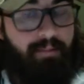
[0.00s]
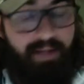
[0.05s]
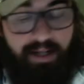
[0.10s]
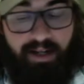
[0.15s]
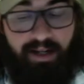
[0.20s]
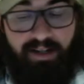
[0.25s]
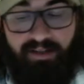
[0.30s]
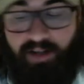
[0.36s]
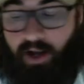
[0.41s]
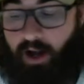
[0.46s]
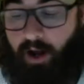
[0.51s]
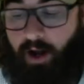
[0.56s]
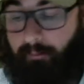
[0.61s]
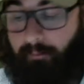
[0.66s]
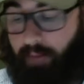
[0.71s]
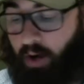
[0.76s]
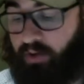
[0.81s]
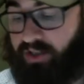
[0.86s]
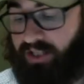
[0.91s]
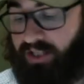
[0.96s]
Because
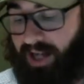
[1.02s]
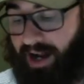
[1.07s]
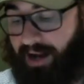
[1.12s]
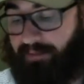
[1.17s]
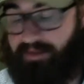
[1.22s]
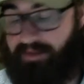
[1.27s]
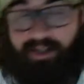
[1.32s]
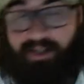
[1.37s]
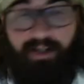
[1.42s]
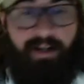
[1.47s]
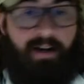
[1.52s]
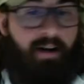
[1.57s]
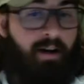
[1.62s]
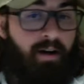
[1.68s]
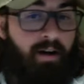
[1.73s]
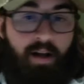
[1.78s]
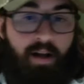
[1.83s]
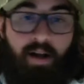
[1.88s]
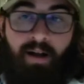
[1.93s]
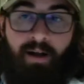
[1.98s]
most times a
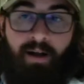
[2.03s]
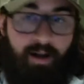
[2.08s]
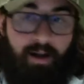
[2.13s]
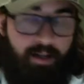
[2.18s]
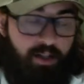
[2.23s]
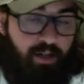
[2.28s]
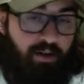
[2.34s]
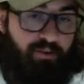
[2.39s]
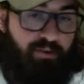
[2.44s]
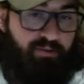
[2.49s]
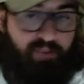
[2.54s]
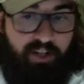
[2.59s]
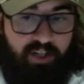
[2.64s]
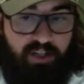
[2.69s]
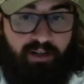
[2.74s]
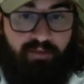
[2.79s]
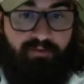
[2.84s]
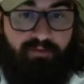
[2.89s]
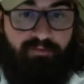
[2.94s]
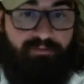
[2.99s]
year, you're
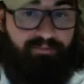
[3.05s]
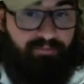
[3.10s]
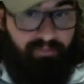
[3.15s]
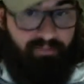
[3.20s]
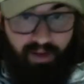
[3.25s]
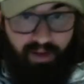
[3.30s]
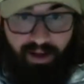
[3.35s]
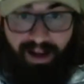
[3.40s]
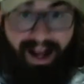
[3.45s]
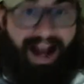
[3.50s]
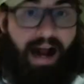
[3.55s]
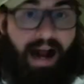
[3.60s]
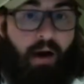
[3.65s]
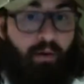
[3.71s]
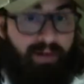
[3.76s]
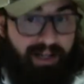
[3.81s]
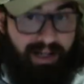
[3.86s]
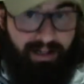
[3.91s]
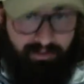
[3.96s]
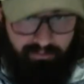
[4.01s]
fishing
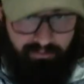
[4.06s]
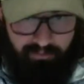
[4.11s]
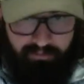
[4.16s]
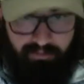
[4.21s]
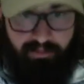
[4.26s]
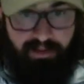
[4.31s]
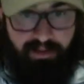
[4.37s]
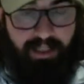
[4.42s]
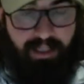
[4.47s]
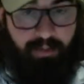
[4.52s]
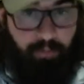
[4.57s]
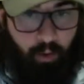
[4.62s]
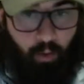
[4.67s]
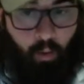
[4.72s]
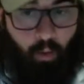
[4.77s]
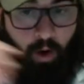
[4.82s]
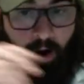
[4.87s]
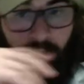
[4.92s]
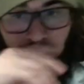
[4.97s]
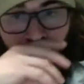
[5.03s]
out in deeper
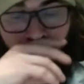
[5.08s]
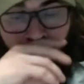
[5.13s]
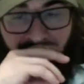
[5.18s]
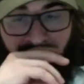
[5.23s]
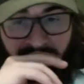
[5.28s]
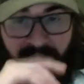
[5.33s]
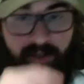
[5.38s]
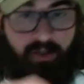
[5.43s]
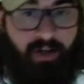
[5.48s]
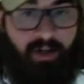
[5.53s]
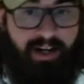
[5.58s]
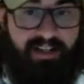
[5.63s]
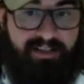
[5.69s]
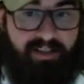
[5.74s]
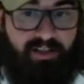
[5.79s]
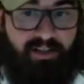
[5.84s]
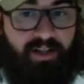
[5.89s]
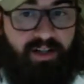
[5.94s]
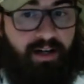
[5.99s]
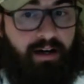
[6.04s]
water off of the
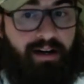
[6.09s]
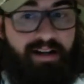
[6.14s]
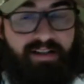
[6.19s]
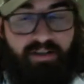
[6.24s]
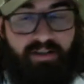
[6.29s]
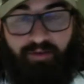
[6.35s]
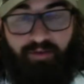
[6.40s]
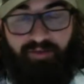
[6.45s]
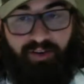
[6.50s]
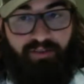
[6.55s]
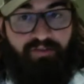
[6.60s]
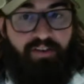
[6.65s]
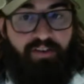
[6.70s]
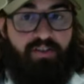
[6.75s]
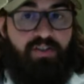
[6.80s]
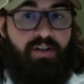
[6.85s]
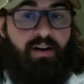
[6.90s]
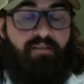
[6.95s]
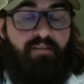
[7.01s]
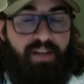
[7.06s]
transition area. So if you're
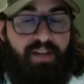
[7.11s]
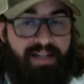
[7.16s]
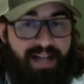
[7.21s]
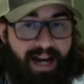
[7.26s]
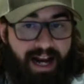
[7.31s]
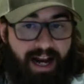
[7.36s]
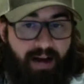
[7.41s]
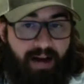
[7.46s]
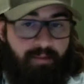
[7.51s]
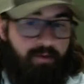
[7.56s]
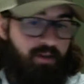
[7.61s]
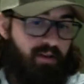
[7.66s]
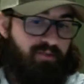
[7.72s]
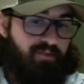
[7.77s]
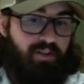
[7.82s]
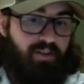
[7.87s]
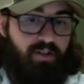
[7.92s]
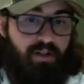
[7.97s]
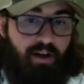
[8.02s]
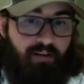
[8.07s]
fishing off the dam or you're
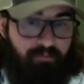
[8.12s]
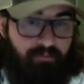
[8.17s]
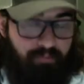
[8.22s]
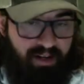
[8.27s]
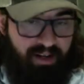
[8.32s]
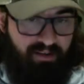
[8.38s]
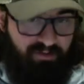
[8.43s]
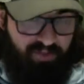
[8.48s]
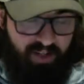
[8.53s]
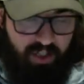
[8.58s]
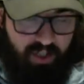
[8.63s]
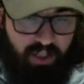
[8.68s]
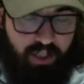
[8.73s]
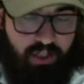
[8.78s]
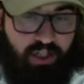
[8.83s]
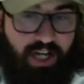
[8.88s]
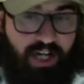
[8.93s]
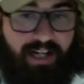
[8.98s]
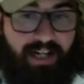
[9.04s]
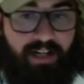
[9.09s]
fishing off big fishing
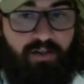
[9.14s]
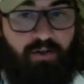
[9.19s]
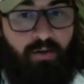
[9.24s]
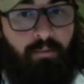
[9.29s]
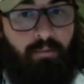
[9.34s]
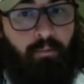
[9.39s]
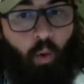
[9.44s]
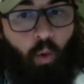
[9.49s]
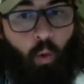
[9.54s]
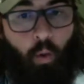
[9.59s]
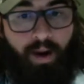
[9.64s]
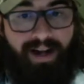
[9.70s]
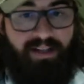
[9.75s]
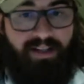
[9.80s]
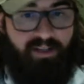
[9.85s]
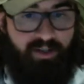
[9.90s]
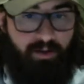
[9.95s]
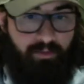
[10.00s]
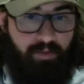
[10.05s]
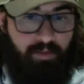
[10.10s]
jetties or
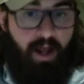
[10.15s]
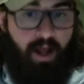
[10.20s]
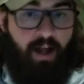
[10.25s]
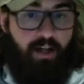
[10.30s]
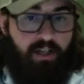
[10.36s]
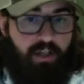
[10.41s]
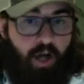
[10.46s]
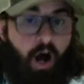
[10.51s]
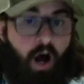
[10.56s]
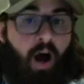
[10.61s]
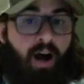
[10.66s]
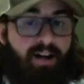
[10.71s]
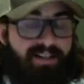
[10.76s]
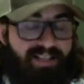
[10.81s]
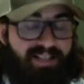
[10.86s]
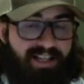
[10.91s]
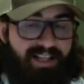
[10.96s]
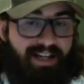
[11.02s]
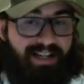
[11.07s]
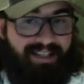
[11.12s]
points or
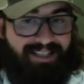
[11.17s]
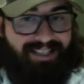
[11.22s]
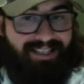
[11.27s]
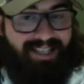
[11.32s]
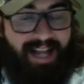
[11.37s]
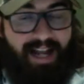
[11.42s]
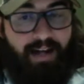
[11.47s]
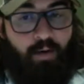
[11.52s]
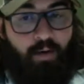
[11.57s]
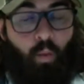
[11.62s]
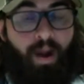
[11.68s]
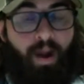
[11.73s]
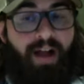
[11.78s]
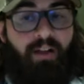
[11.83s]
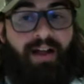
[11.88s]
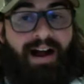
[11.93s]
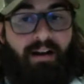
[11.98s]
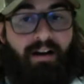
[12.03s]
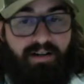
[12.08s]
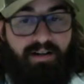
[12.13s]
docks that extend well
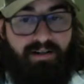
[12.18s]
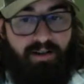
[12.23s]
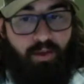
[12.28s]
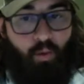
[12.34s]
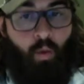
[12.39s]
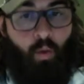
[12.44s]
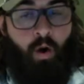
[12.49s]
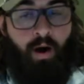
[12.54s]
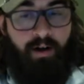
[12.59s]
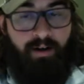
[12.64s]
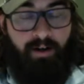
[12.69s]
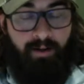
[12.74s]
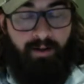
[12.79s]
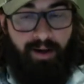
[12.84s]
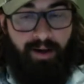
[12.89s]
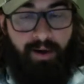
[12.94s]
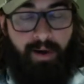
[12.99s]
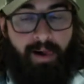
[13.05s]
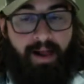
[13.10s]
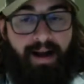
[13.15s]
out into the water,
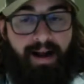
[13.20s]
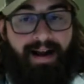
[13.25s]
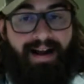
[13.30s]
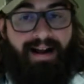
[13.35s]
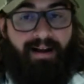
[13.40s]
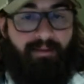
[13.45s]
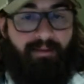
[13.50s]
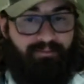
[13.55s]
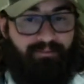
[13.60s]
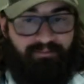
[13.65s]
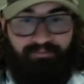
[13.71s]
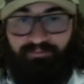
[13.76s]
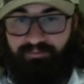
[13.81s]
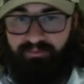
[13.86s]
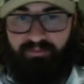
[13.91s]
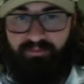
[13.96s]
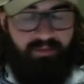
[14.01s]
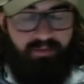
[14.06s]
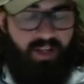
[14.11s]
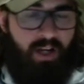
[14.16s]
um,
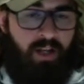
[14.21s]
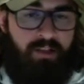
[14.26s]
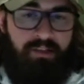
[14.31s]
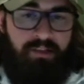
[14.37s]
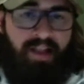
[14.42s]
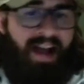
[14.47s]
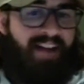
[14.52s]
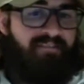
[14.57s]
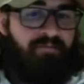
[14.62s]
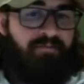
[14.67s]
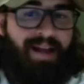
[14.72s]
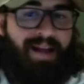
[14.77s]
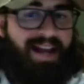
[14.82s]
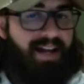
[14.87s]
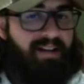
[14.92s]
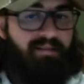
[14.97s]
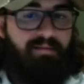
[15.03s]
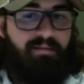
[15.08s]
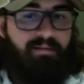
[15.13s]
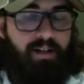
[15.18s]
live bait,
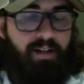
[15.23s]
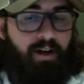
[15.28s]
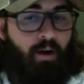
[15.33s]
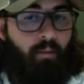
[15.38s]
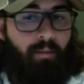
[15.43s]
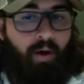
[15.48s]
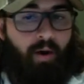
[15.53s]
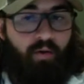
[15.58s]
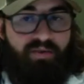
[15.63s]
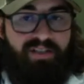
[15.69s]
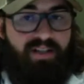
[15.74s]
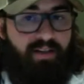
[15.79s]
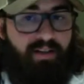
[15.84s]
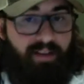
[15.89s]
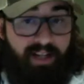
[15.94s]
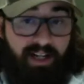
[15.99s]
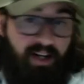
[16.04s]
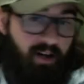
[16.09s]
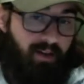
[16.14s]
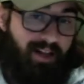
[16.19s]
you know, most of the
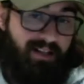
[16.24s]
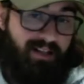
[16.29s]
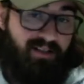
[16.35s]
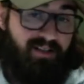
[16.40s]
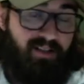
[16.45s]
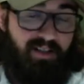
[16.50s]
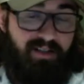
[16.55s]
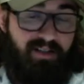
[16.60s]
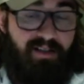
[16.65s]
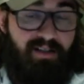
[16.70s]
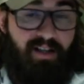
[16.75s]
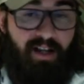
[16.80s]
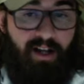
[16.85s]
year, that's just,